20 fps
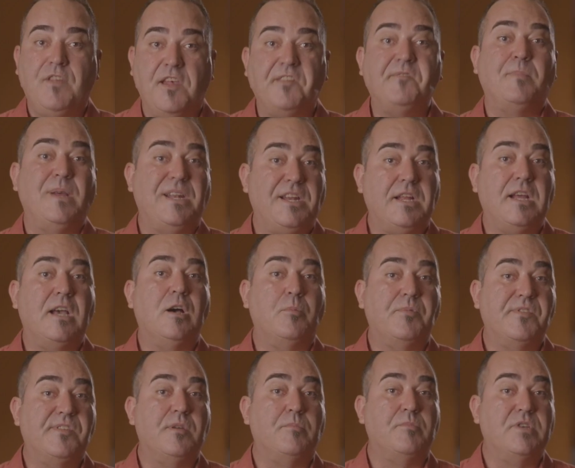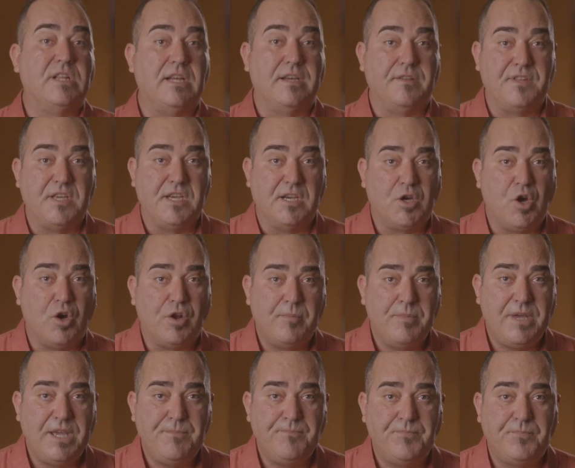Their spending helps stimulate the
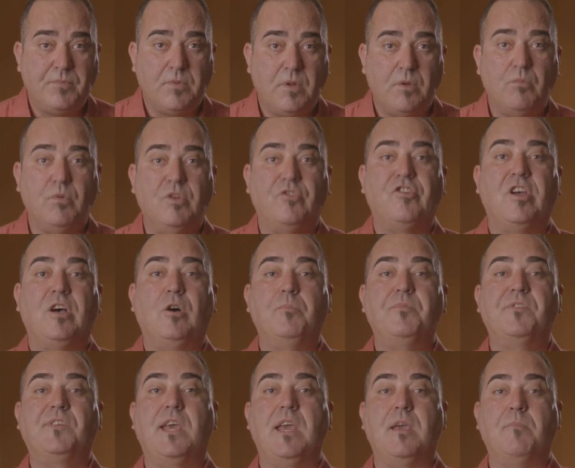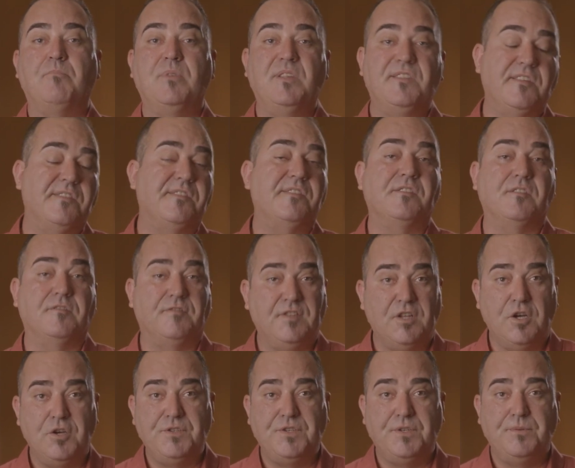economy, which helps keep businesses
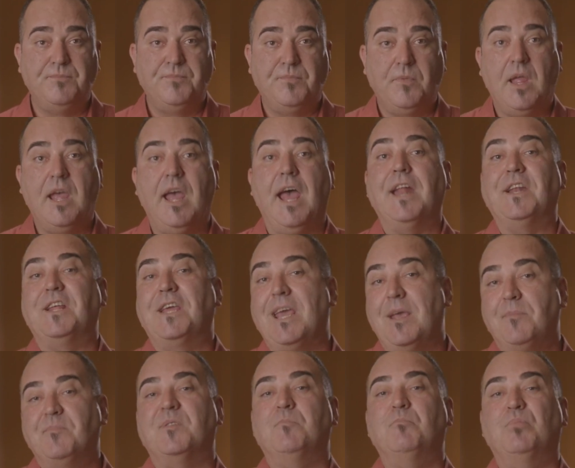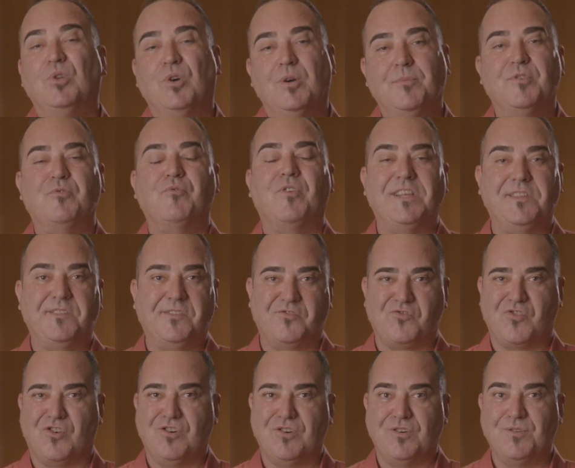afloat and keeps employment rates
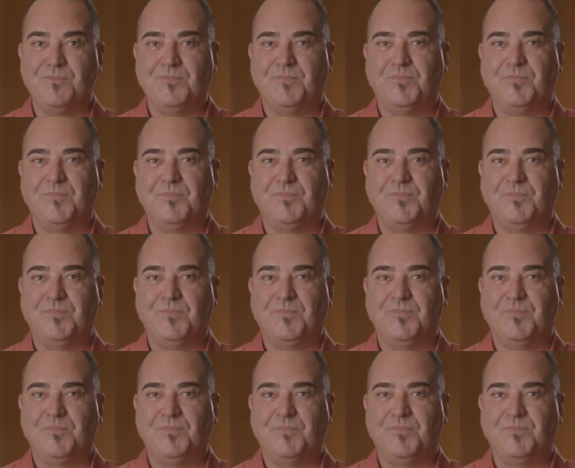strong.